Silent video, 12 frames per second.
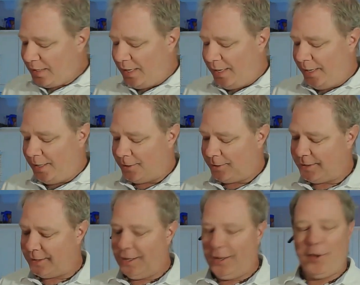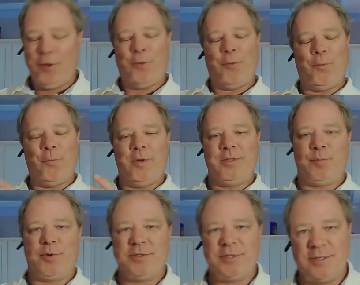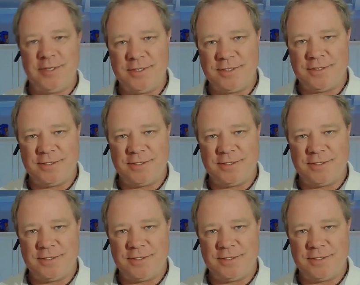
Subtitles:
And when the bulging disc,